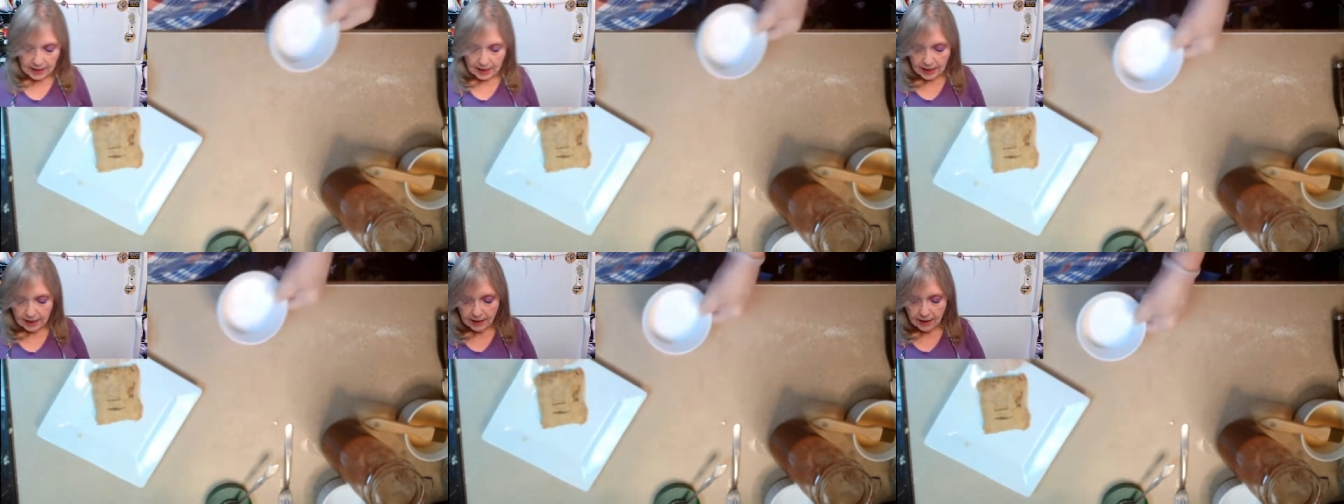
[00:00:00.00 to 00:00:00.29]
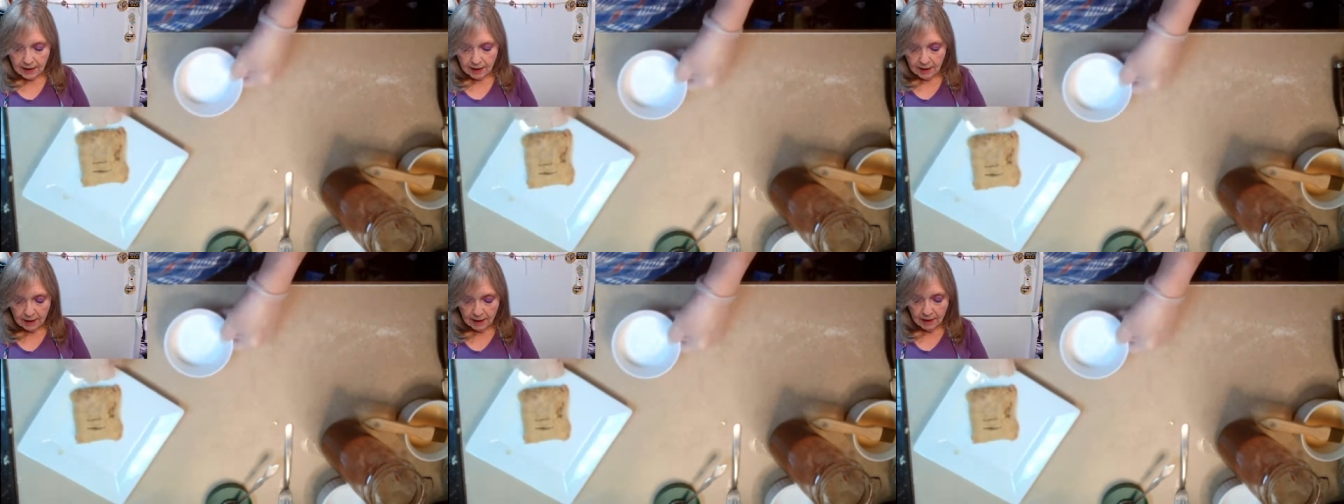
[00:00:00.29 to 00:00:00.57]
to
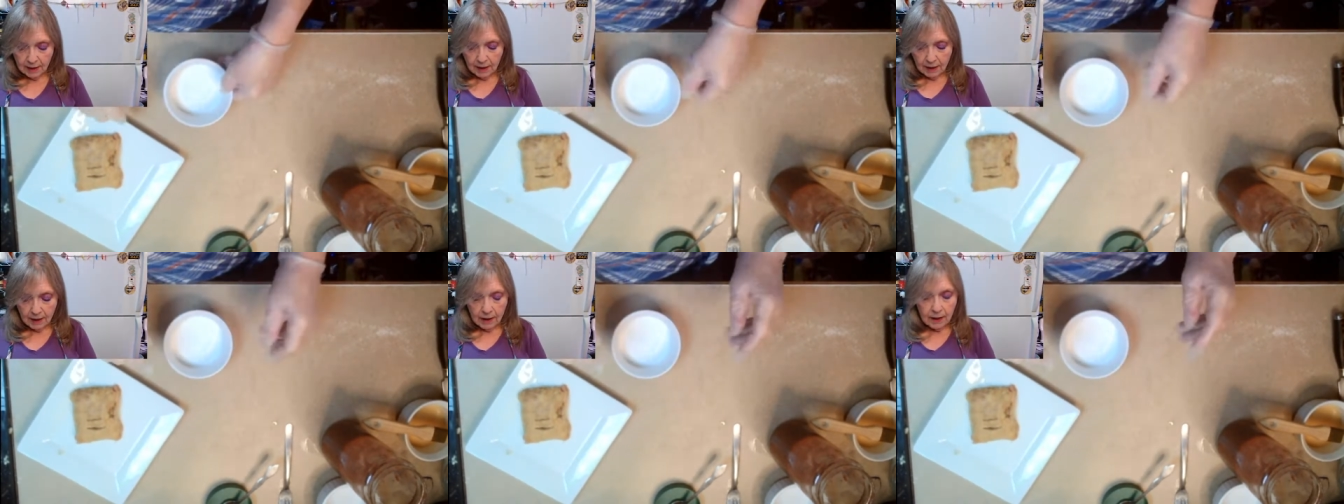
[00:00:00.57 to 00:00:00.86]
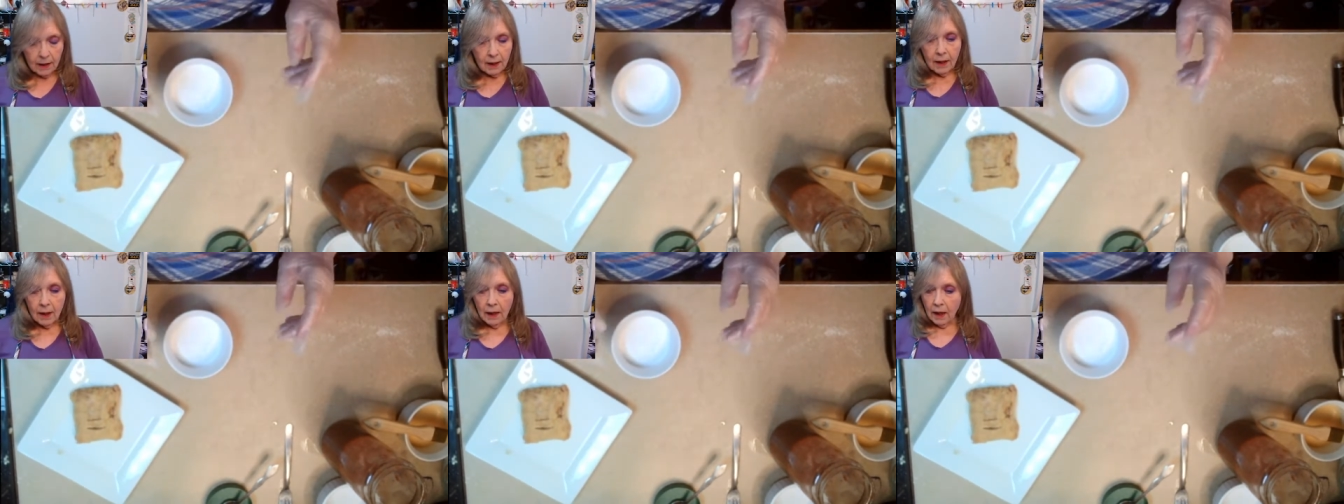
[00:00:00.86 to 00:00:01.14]
take
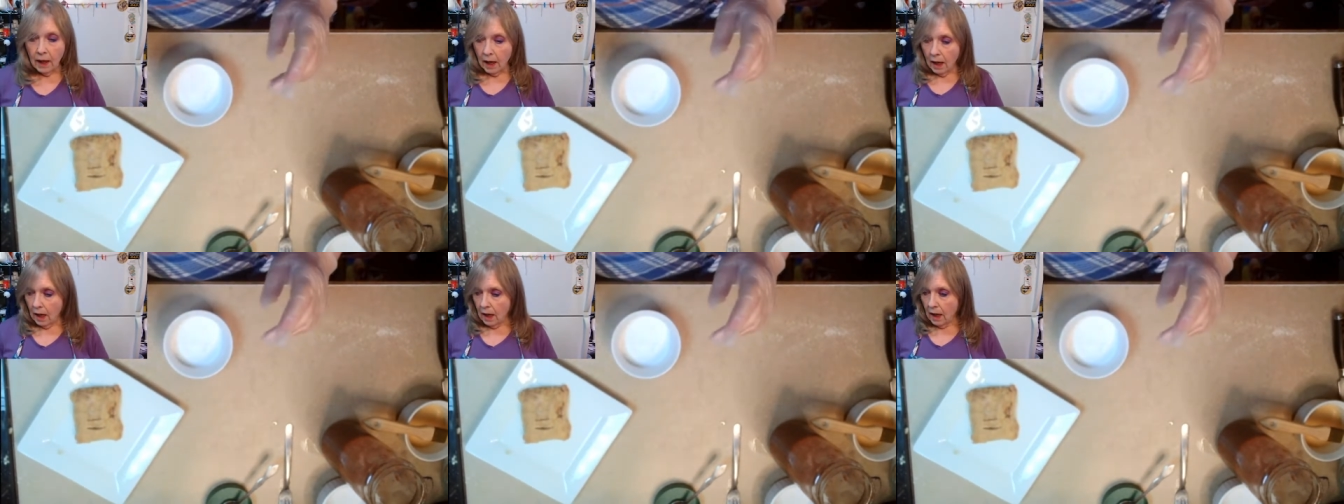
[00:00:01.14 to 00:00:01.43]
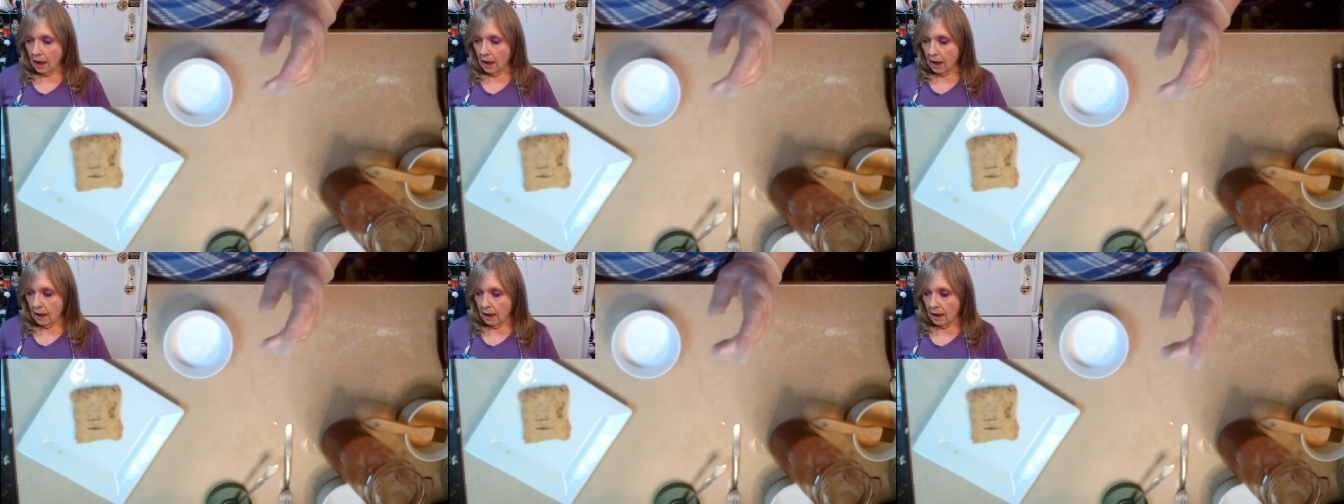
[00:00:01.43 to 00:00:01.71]

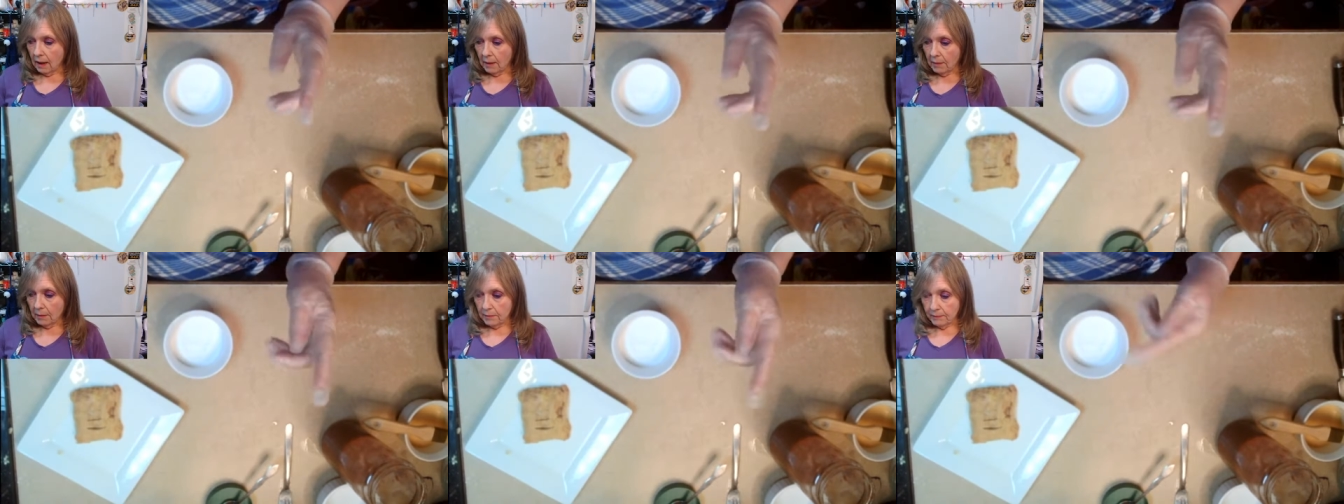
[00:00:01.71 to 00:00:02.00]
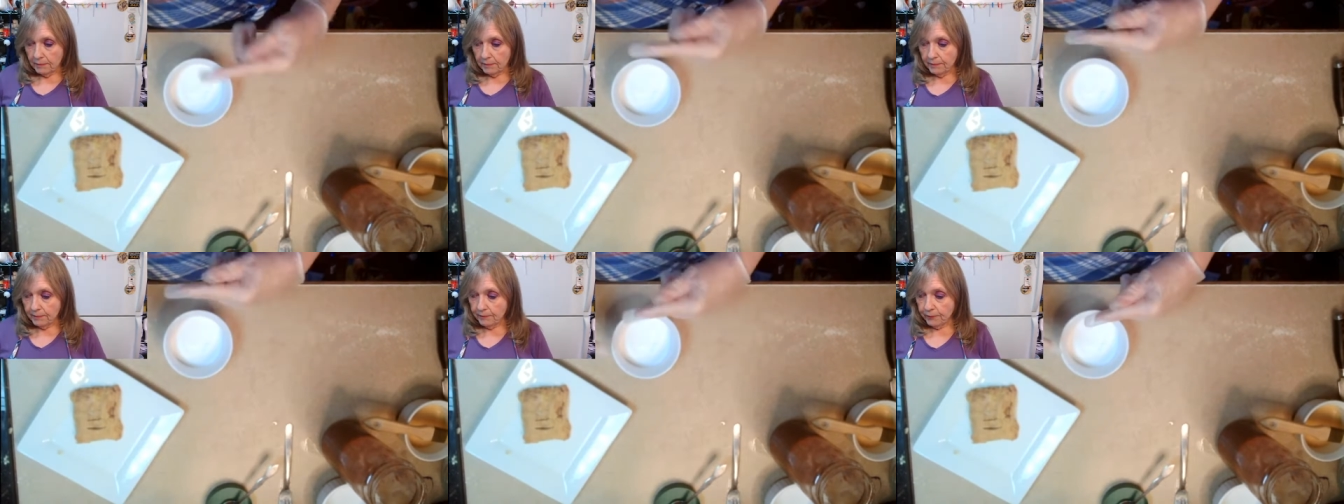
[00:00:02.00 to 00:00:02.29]

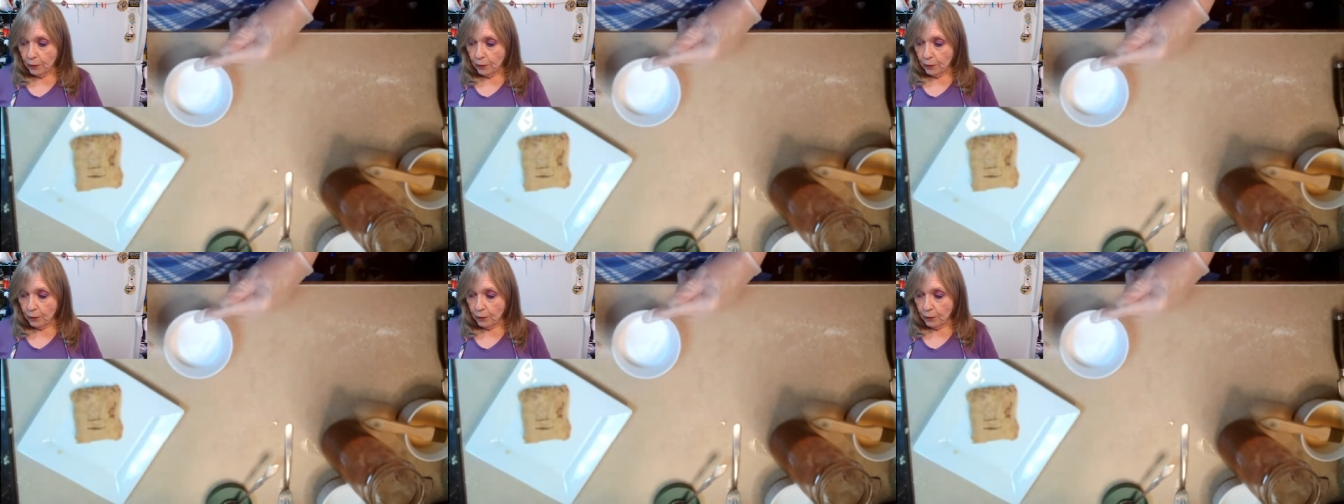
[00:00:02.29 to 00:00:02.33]
um,